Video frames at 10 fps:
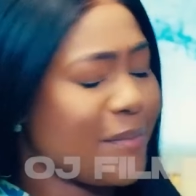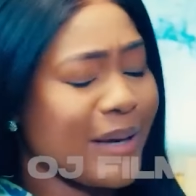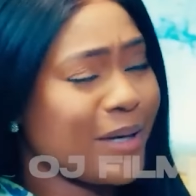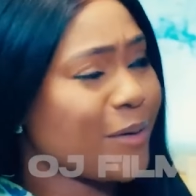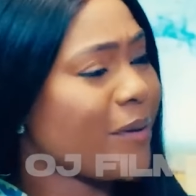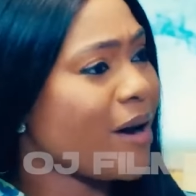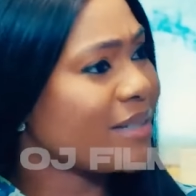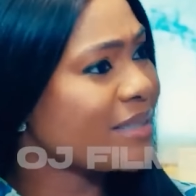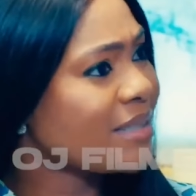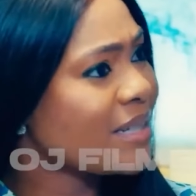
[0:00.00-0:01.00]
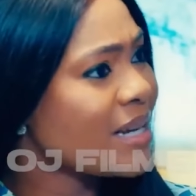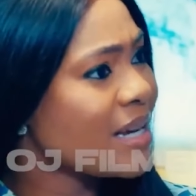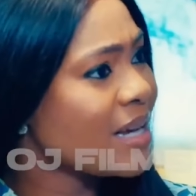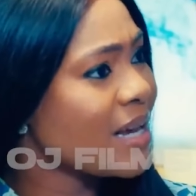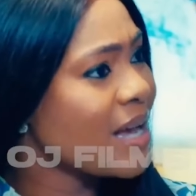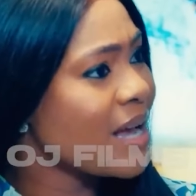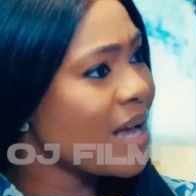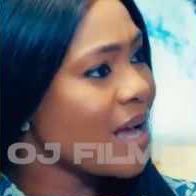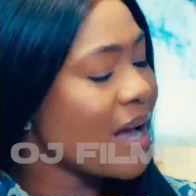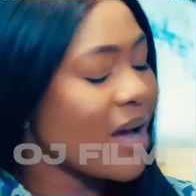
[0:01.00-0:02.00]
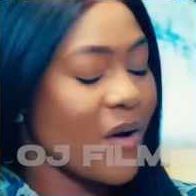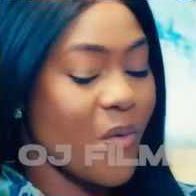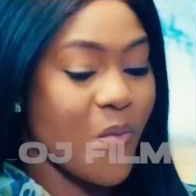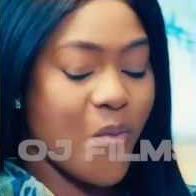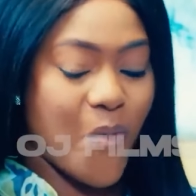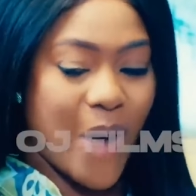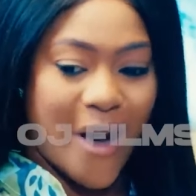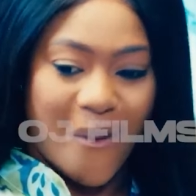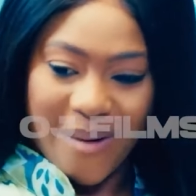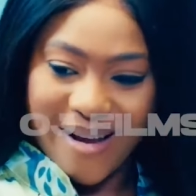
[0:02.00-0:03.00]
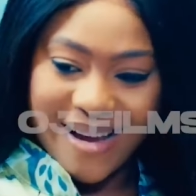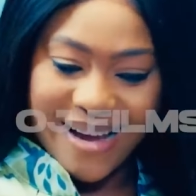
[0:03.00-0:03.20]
I beg your pardon? Wow.